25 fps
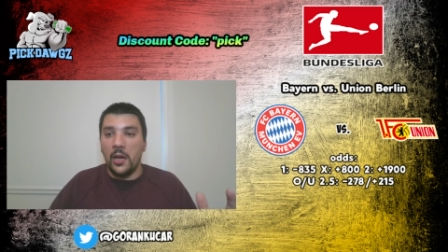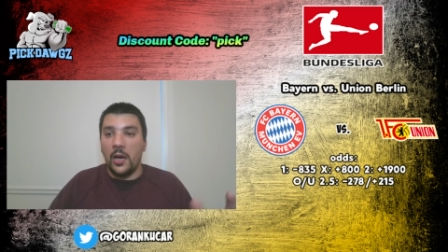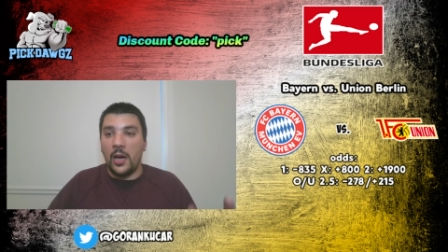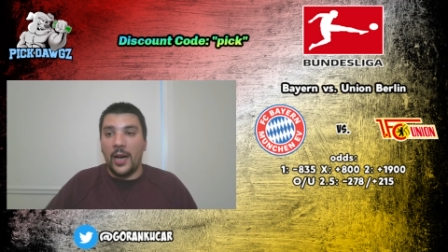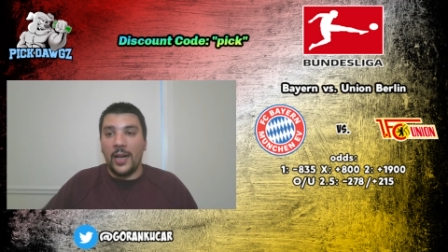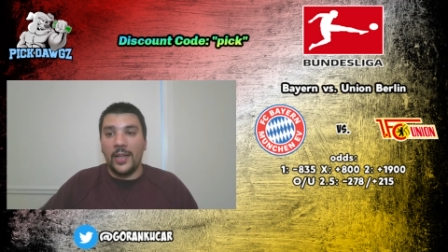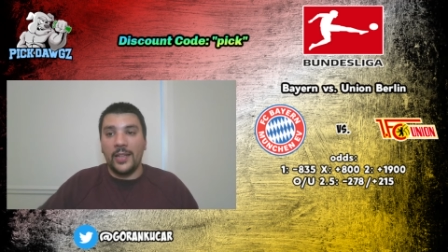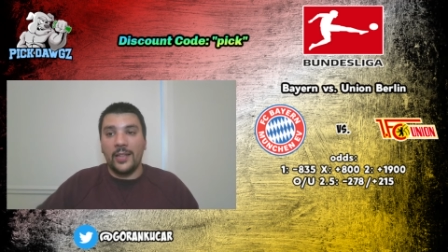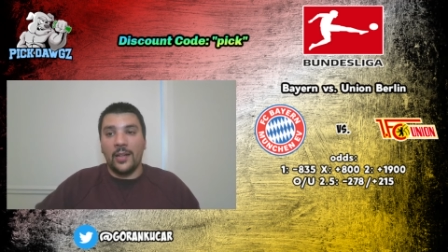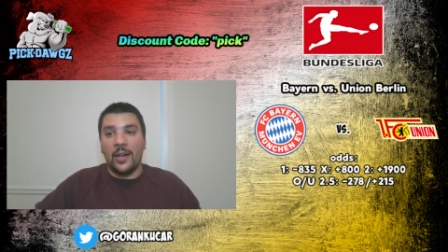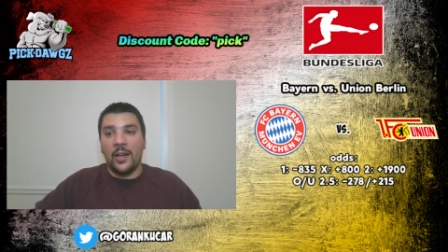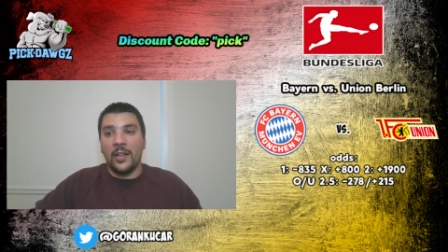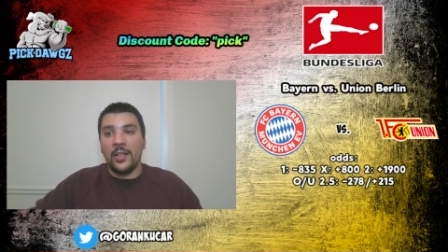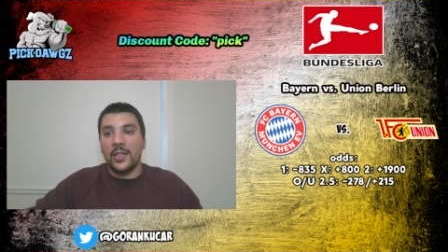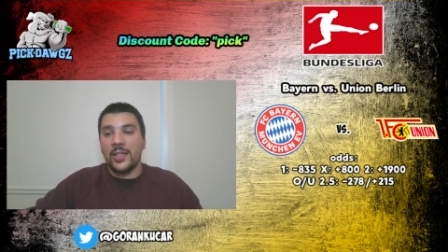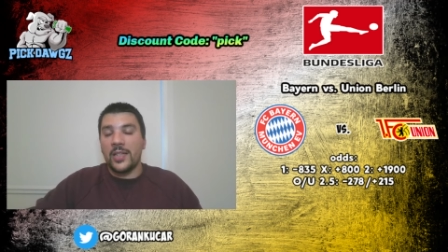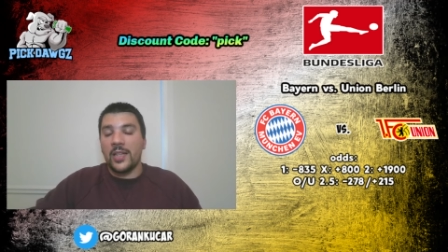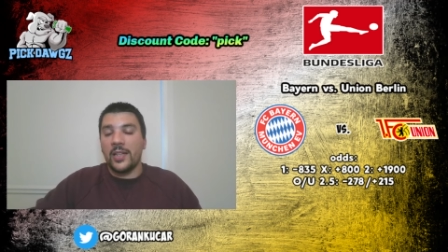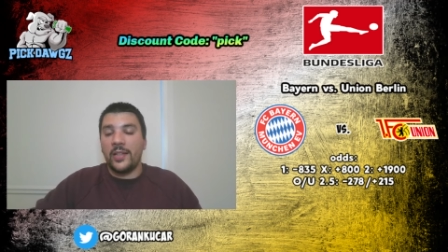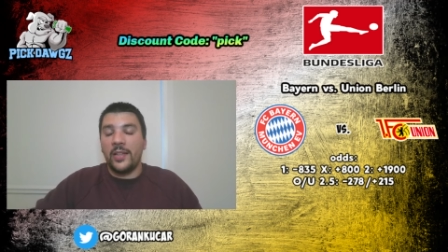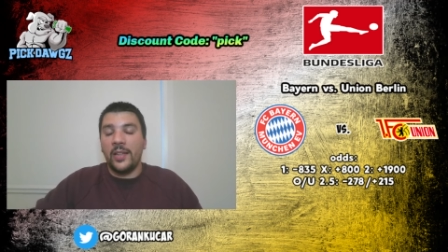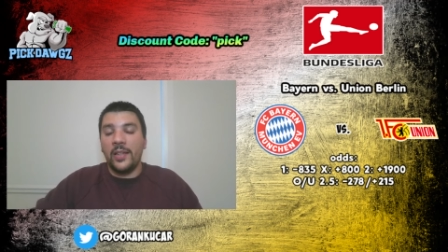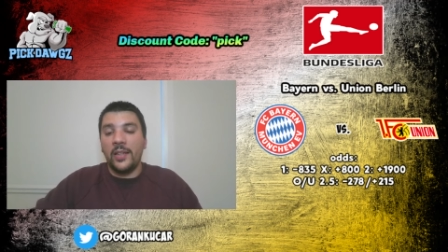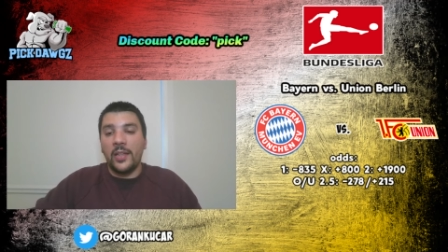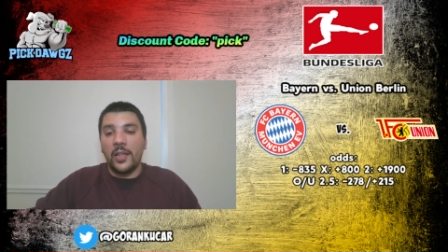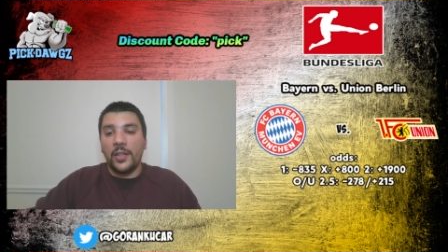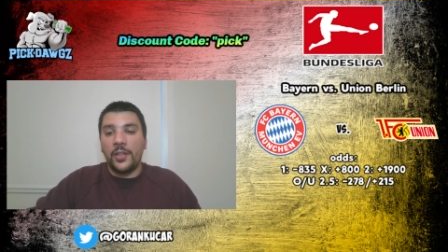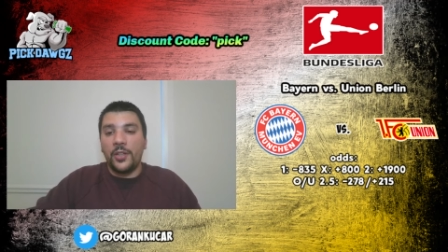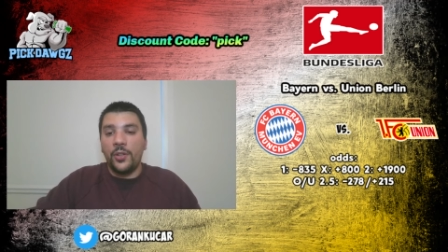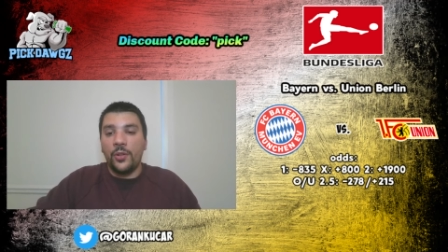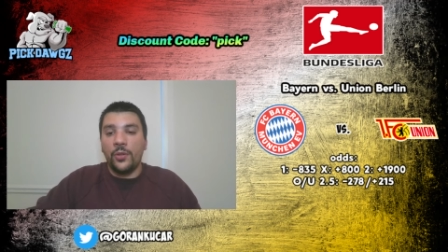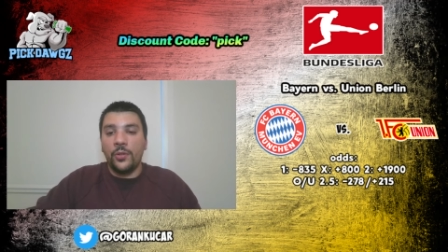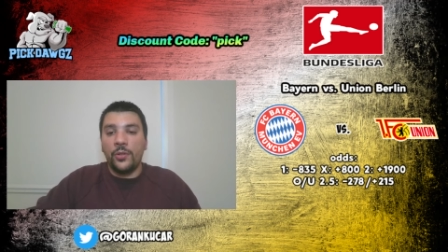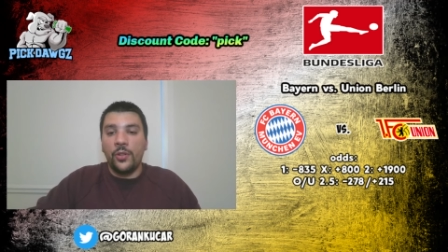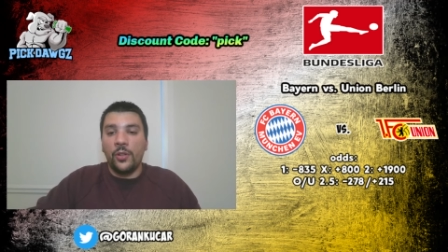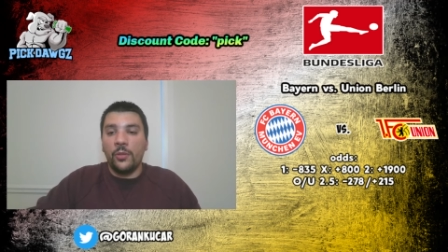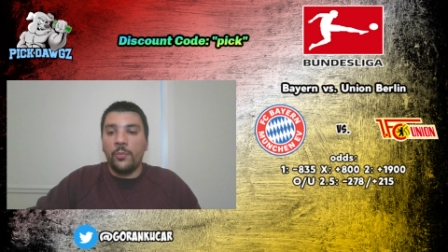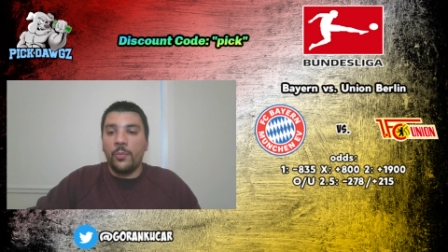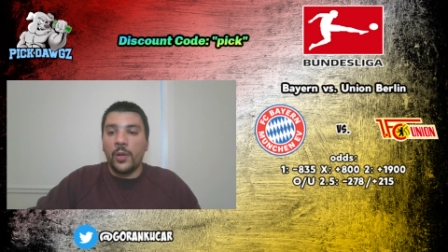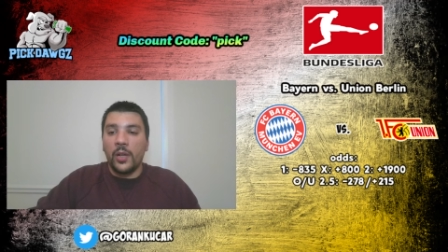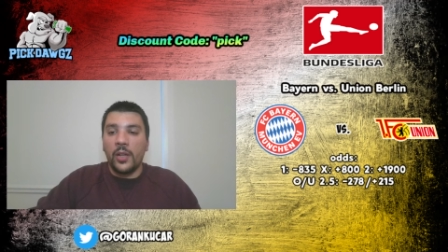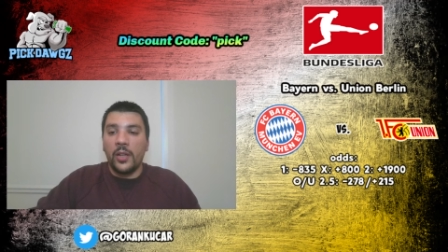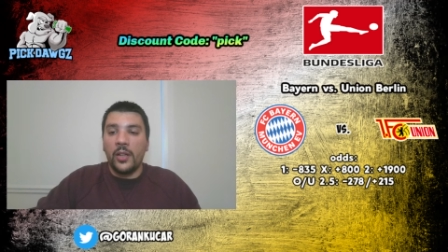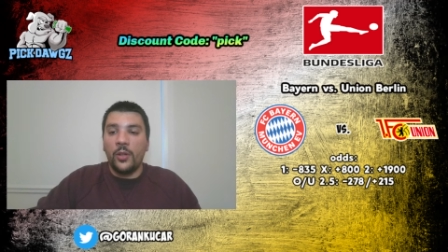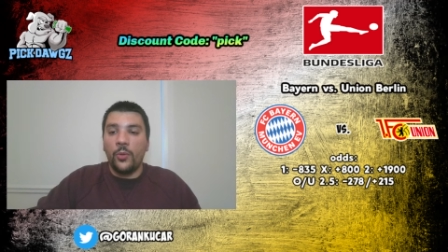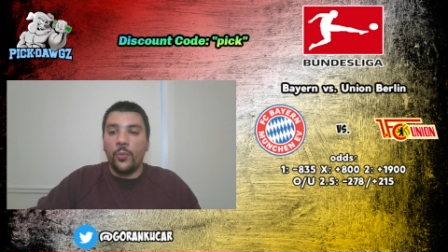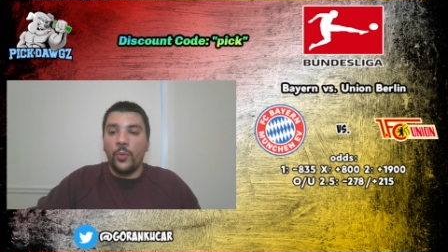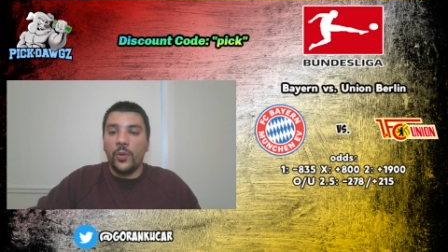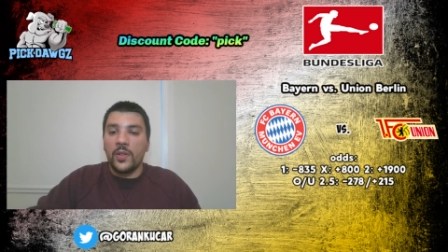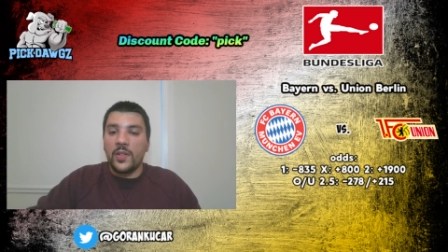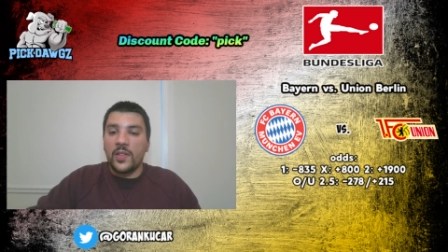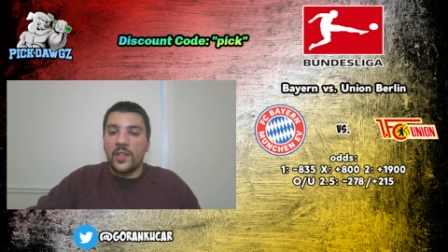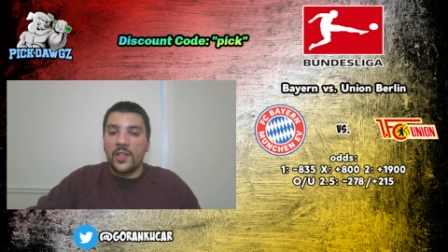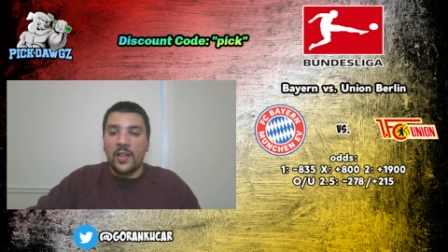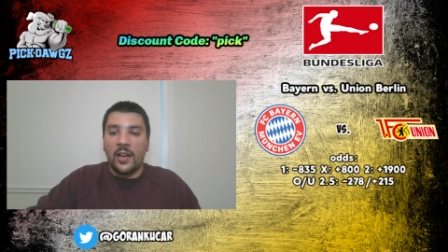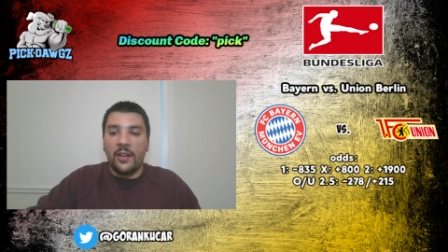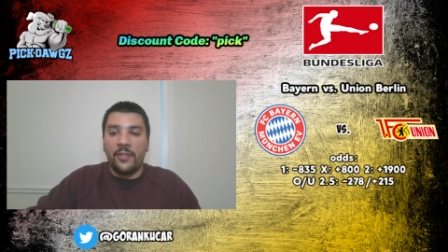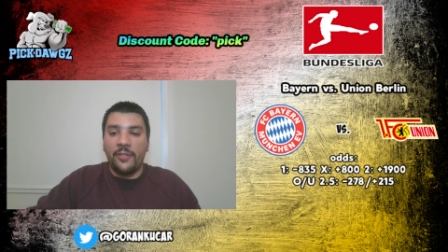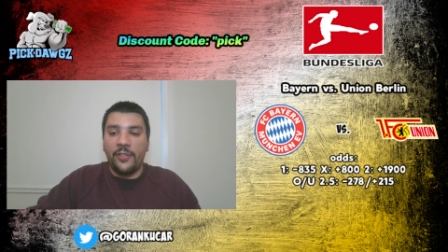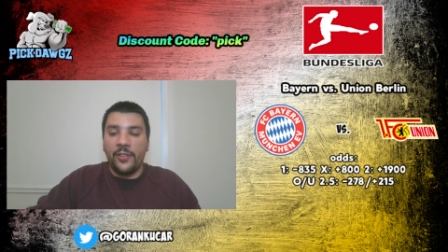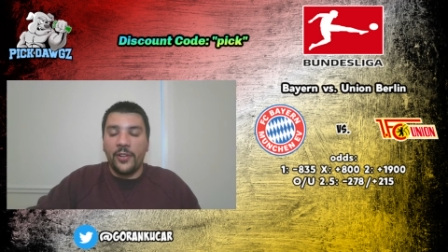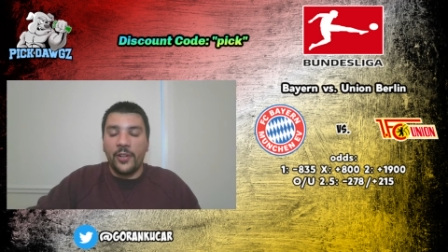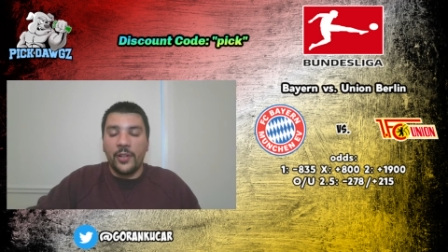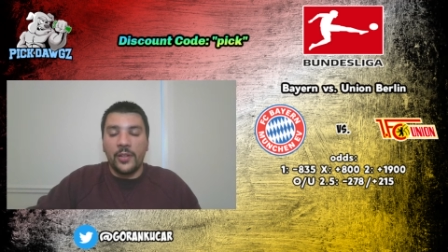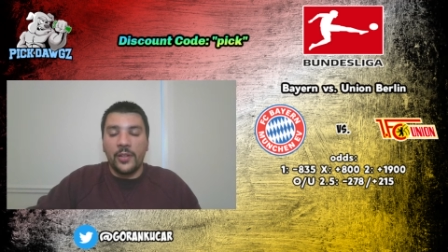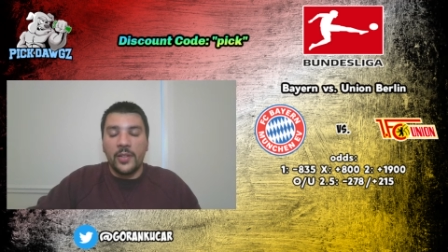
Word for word: I honestly think that Union Berlin will suffer